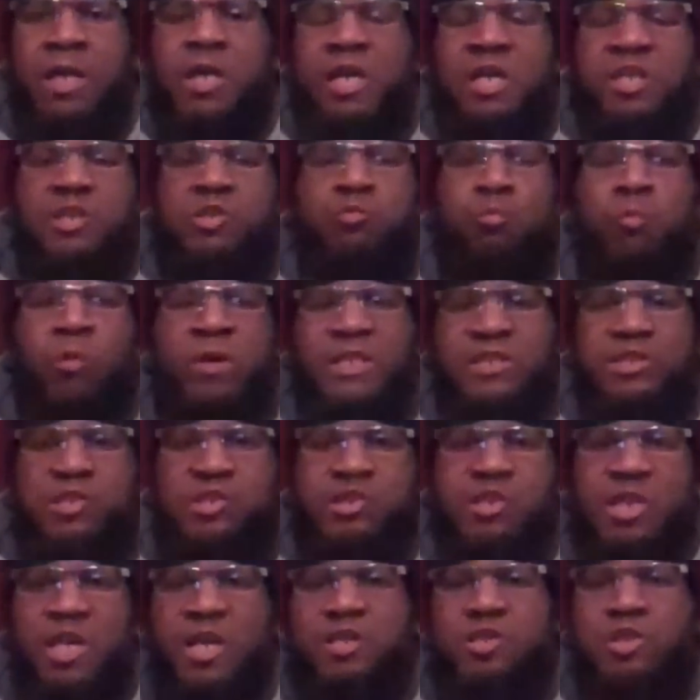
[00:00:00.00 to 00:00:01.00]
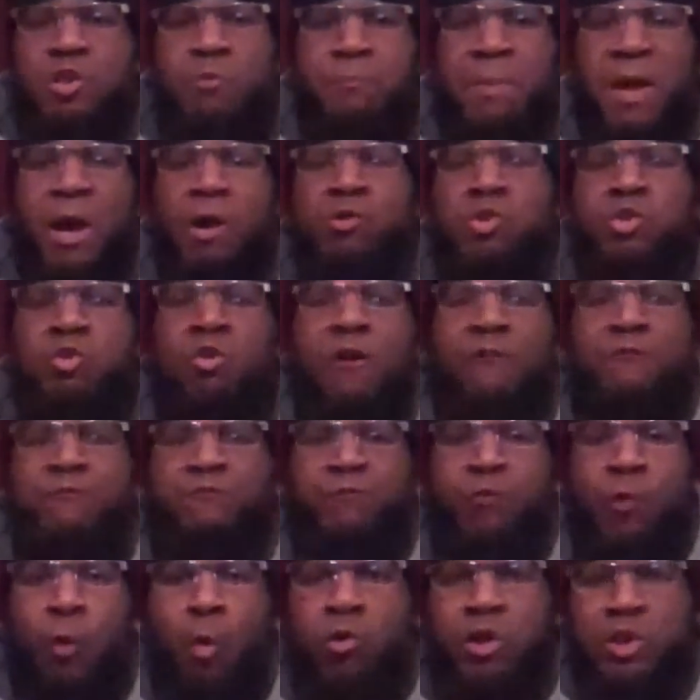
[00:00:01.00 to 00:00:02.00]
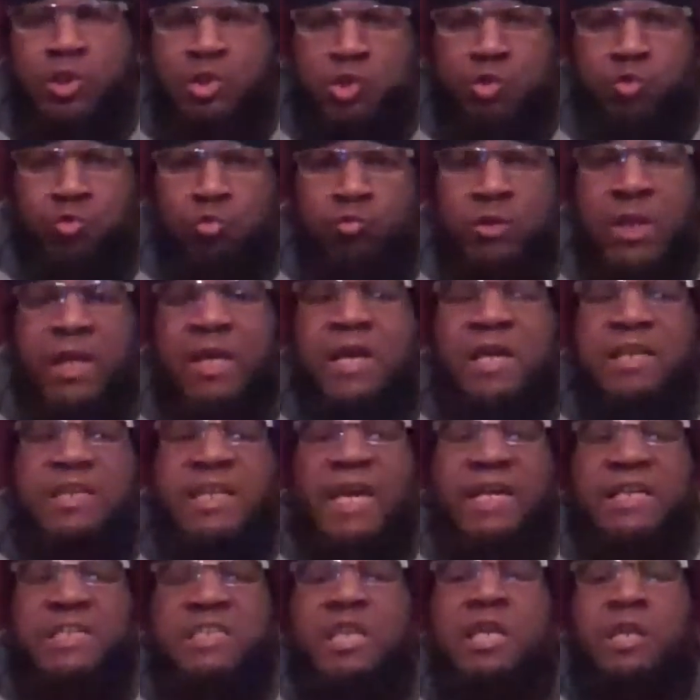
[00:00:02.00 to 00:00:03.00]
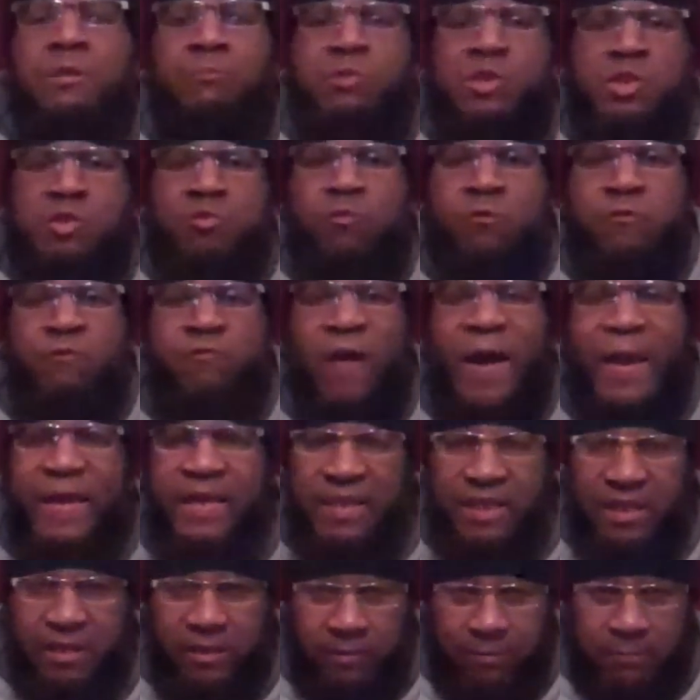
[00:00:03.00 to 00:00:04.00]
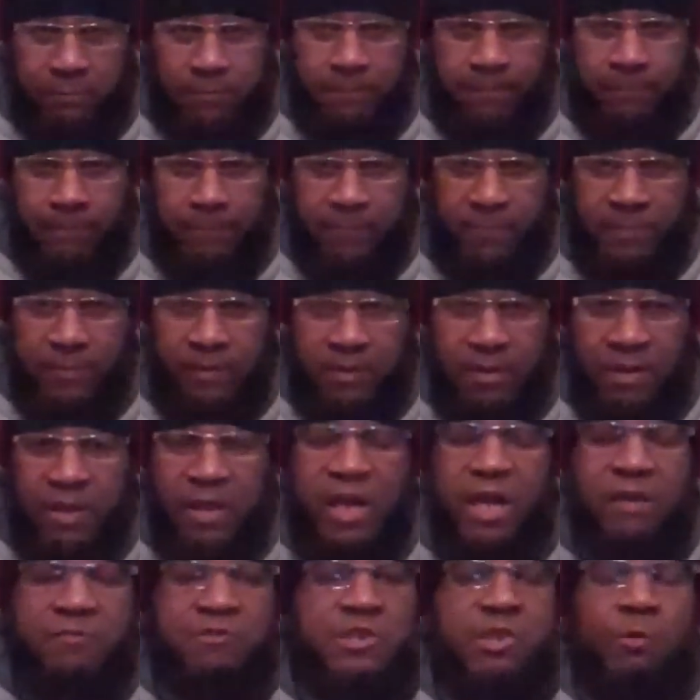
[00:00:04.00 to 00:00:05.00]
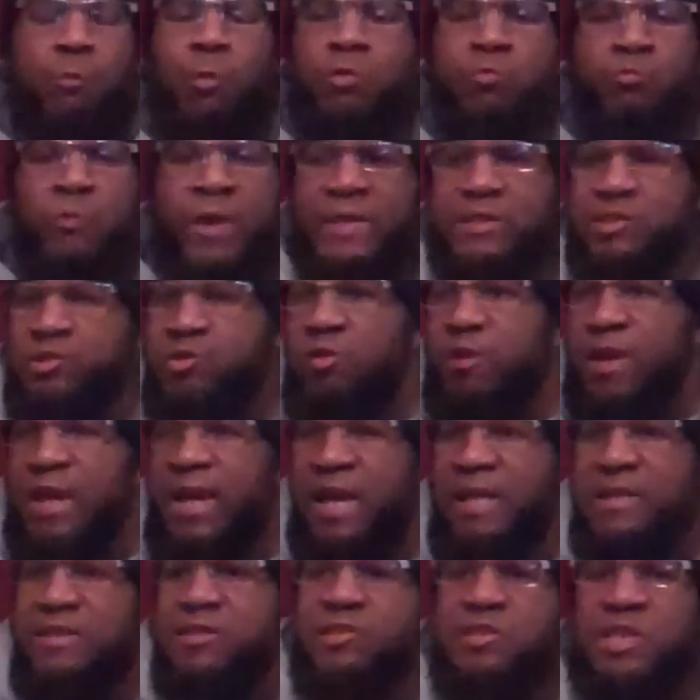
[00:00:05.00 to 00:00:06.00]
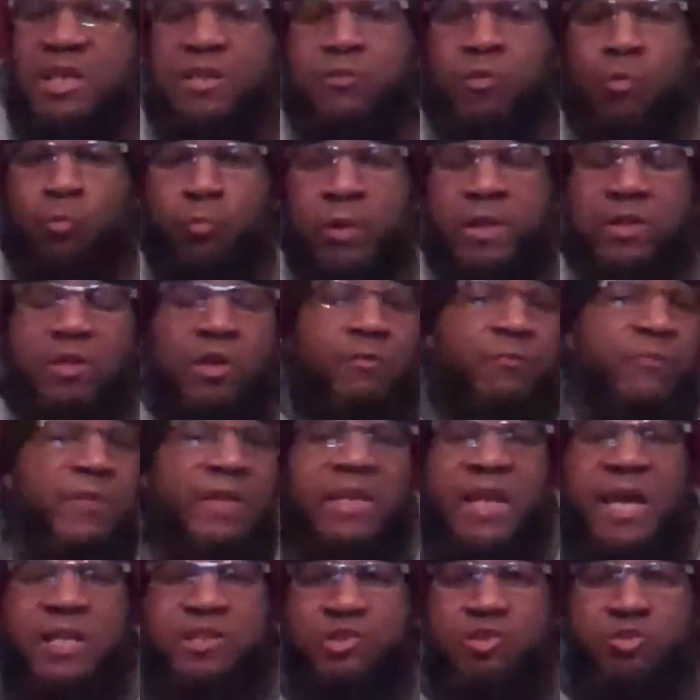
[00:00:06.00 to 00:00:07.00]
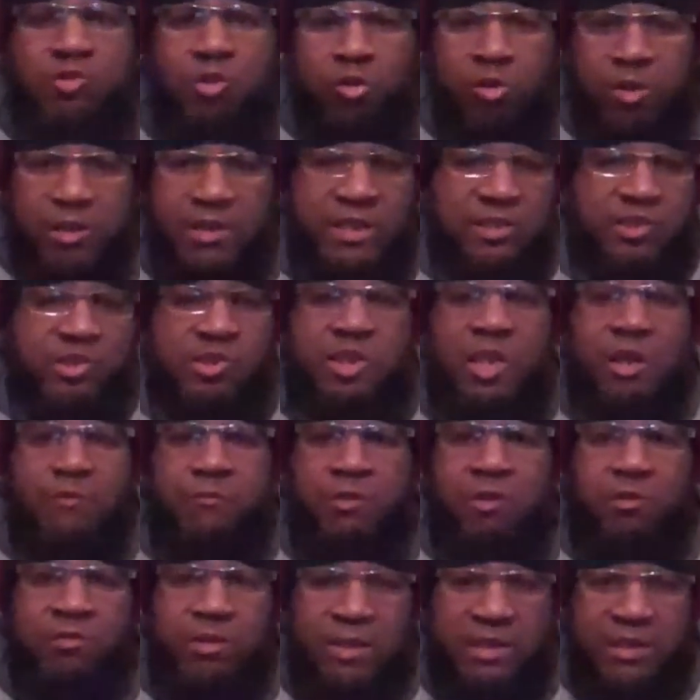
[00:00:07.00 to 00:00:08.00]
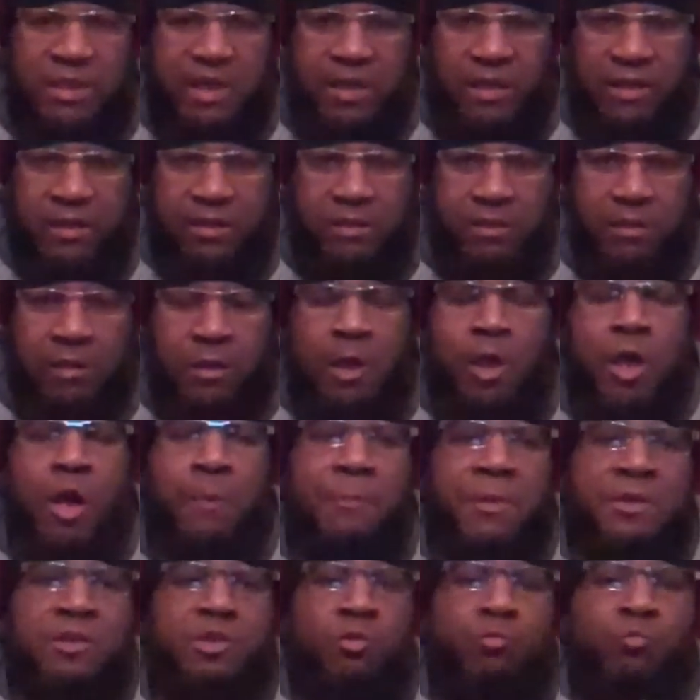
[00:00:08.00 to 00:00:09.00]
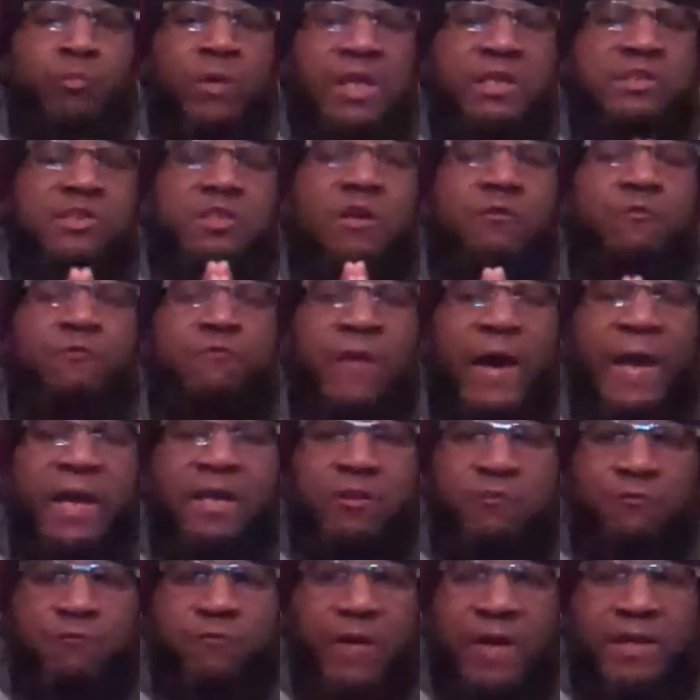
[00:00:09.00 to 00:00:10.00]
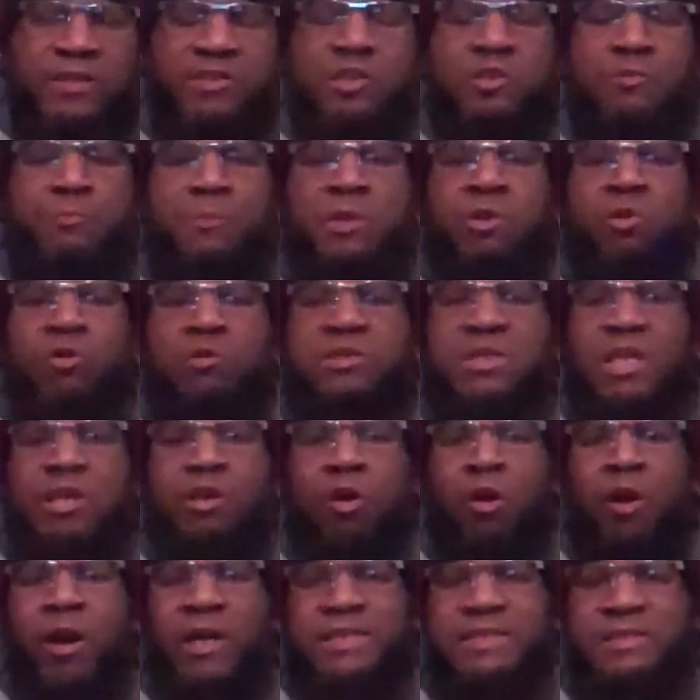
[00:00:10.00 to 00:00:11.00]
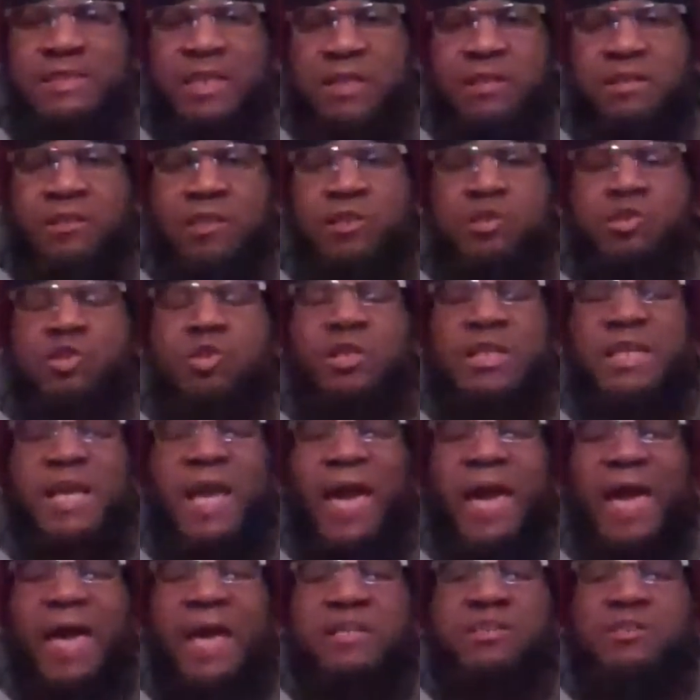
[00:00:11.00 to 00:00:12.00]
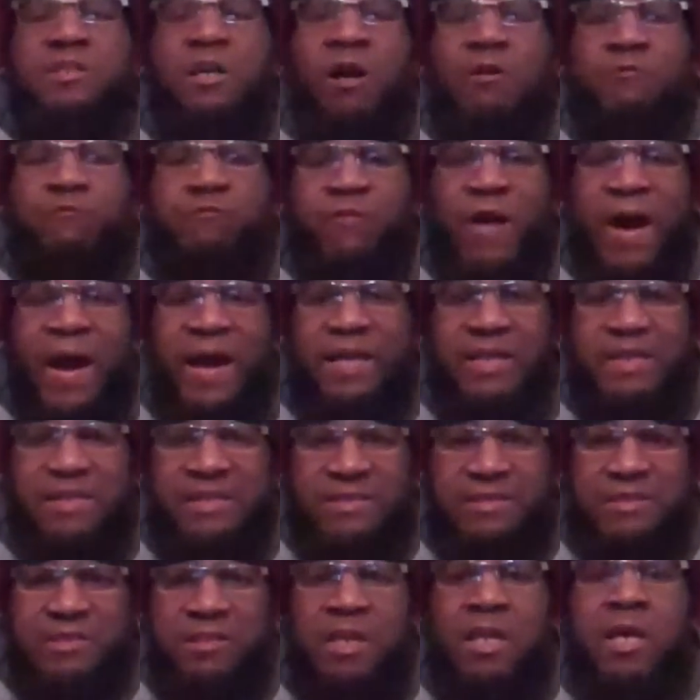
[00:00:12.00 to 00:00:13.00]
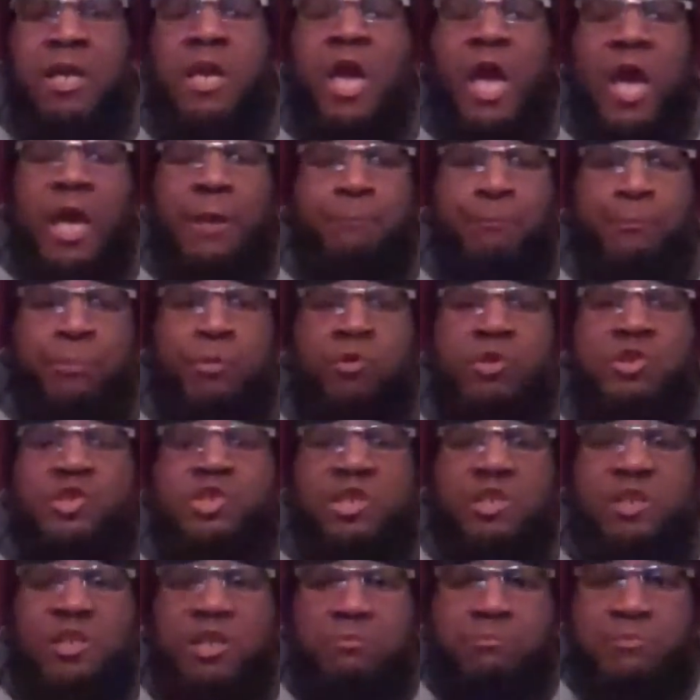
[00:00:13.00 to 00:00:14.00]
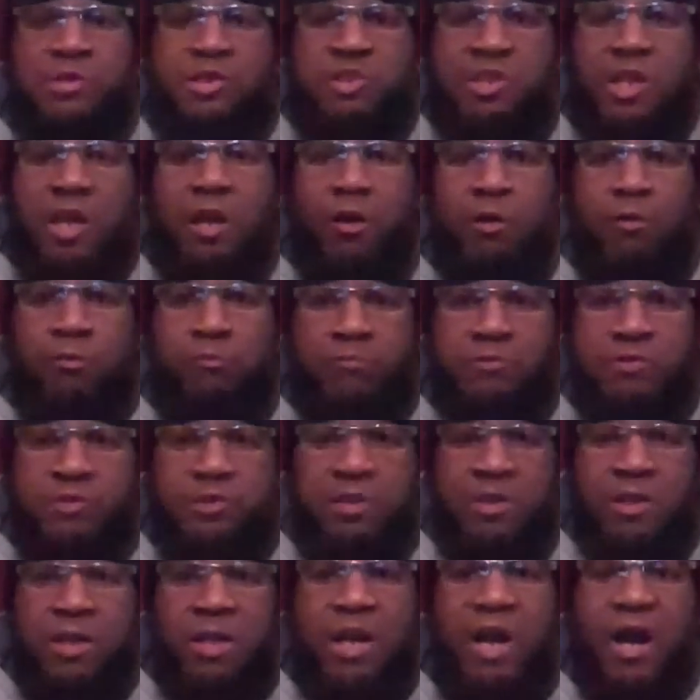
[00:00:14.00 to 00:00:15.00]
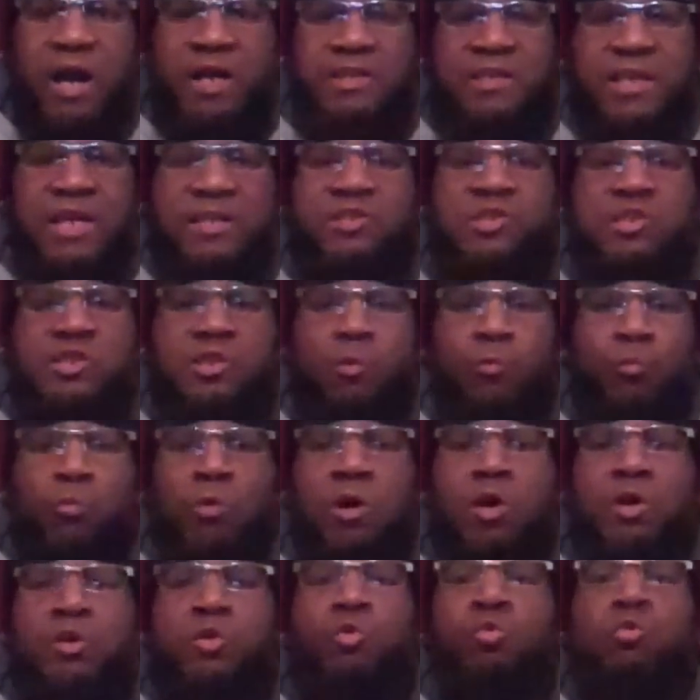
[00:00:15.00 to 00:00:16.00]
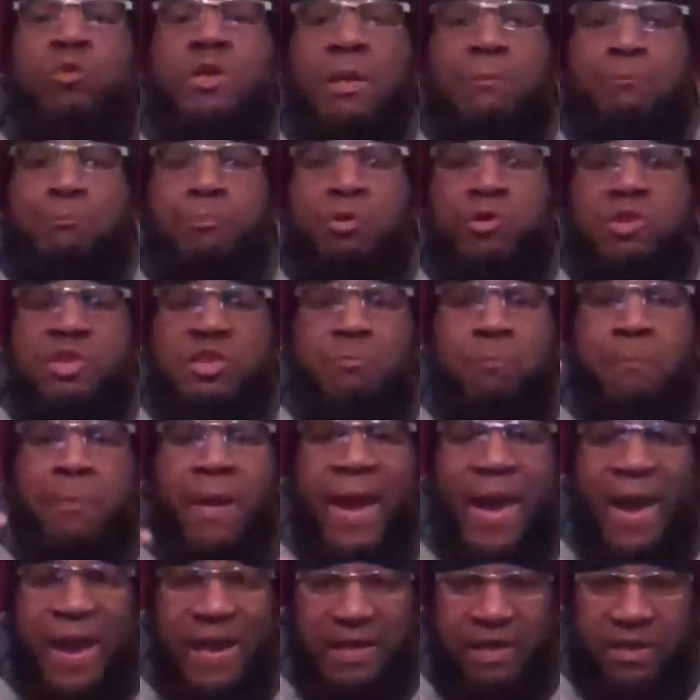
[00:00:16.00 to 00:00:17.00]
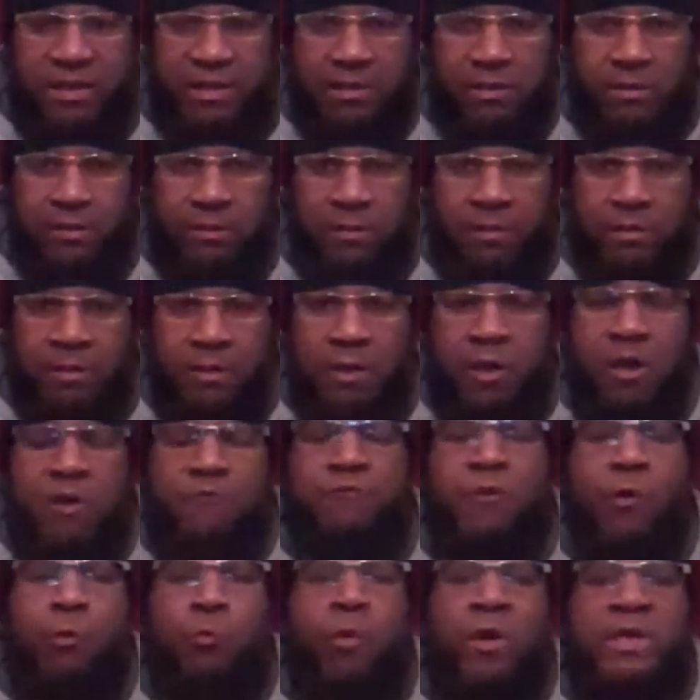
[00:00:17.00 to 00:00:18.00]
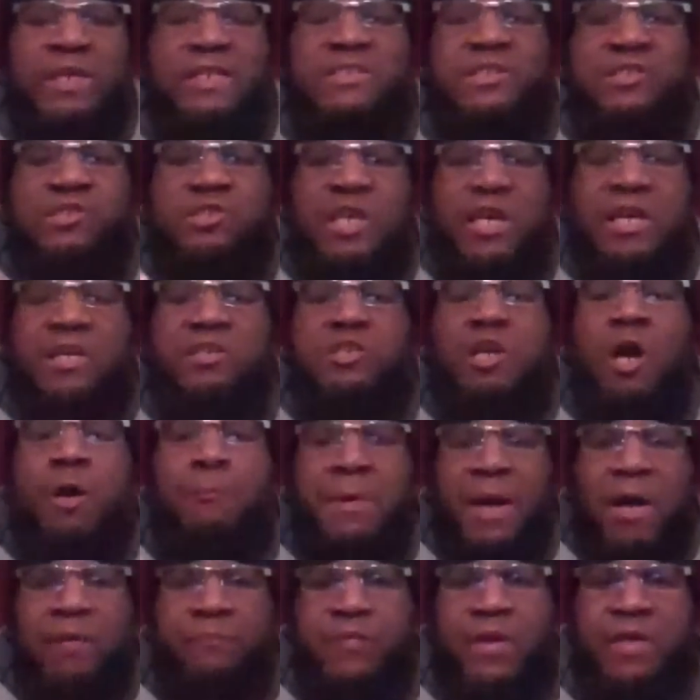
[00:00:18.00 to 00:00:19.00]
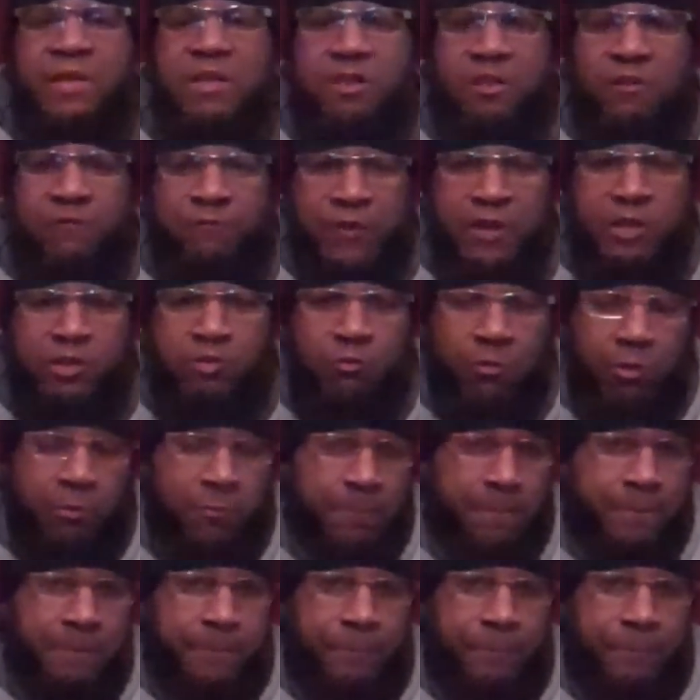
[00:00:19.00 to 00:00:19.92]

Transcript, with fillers: It's what it says about your fortitude that keeps you fighting. If someone raised your hand and say the winner, then that's good. That's cherry on the cake. But the reason a fighter fights is because they are addicted to the act of violence and pushing themselves against someone who can push back for what it says about that individual.